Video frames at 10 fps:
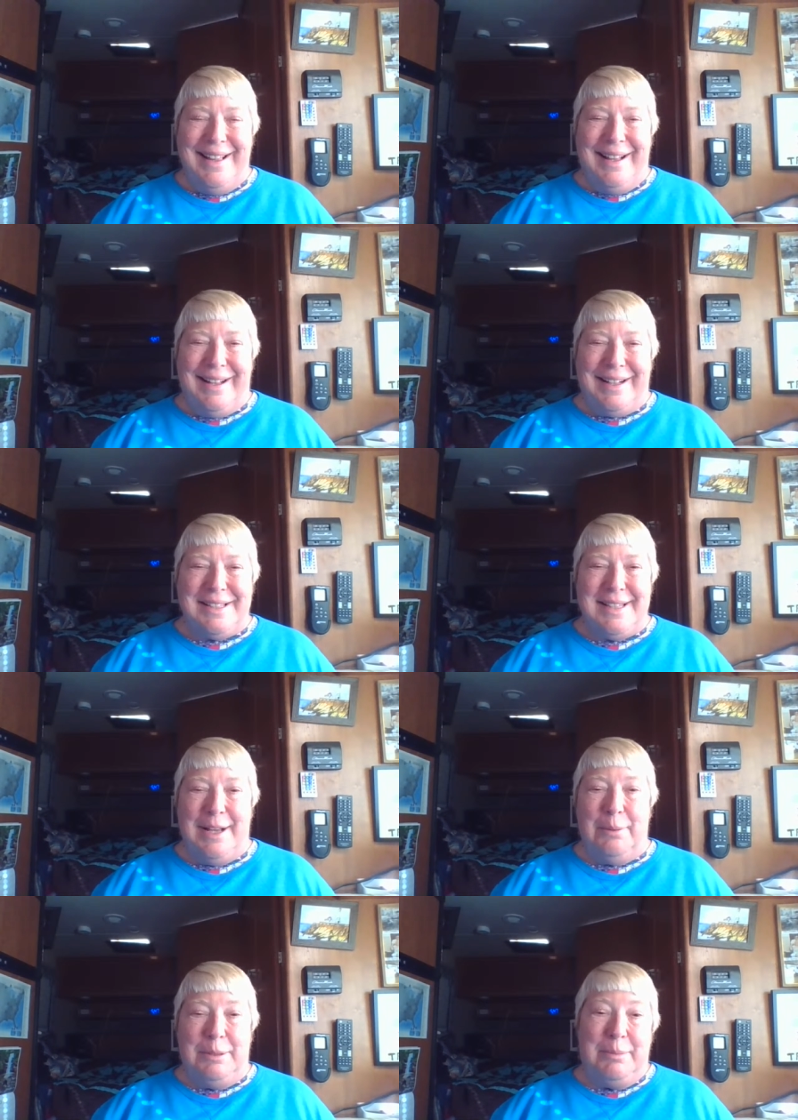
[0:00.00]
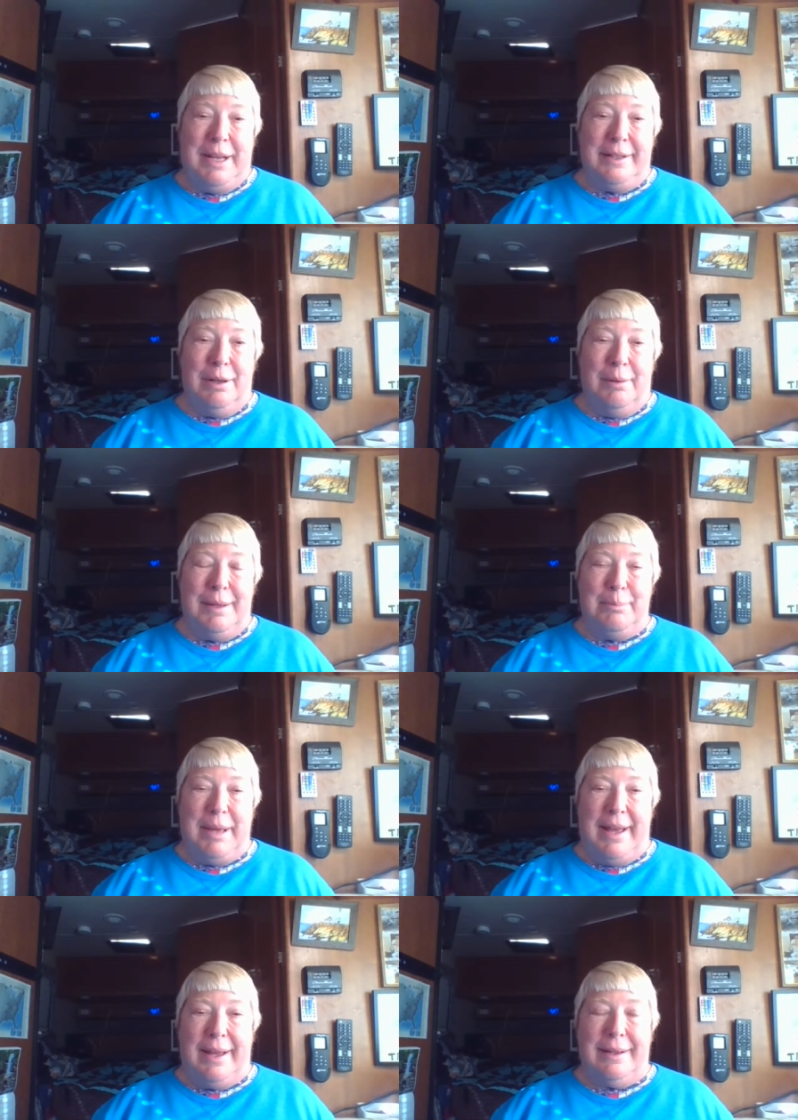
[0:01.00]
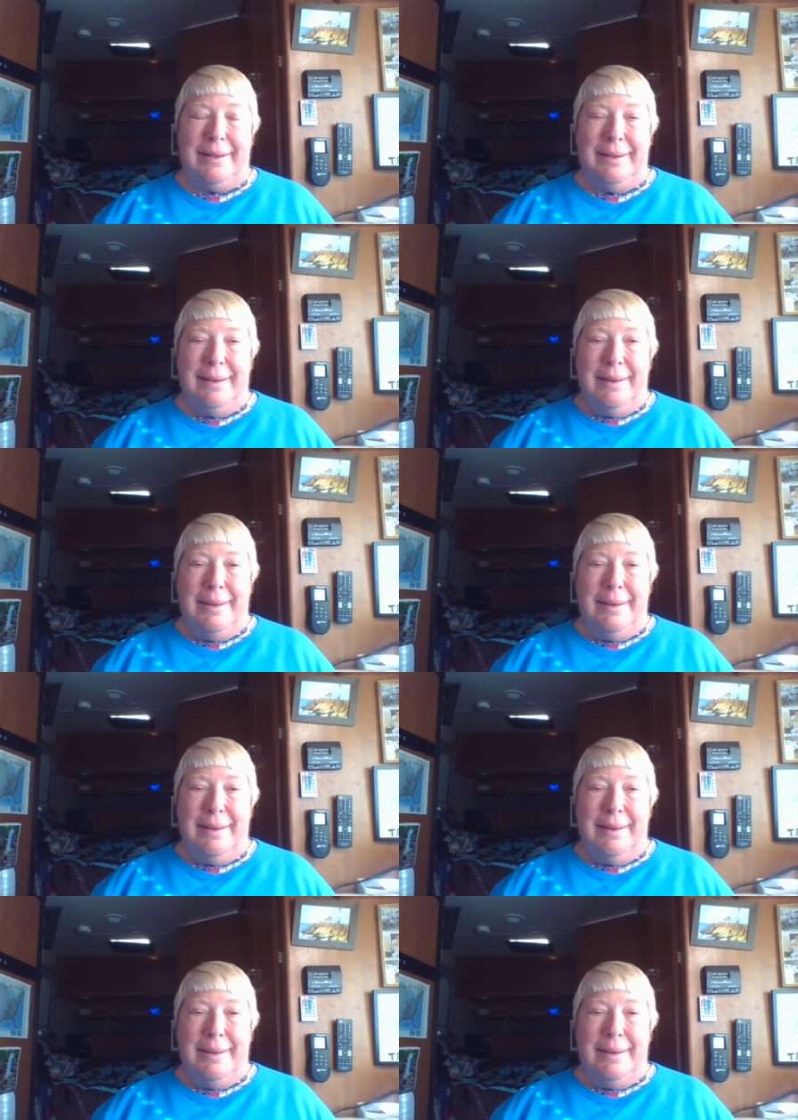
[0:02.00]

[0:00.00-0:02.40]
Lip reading: Like I say, I wouldn't mind going back,